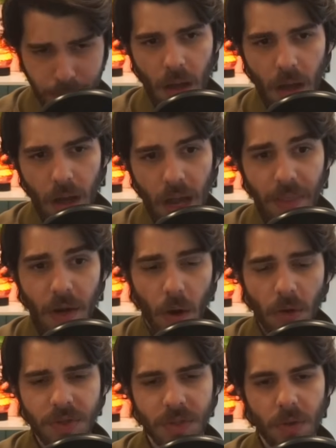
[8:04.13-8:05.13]
And then
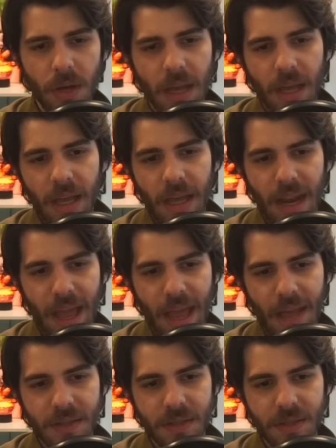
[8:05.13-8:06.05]
also, it has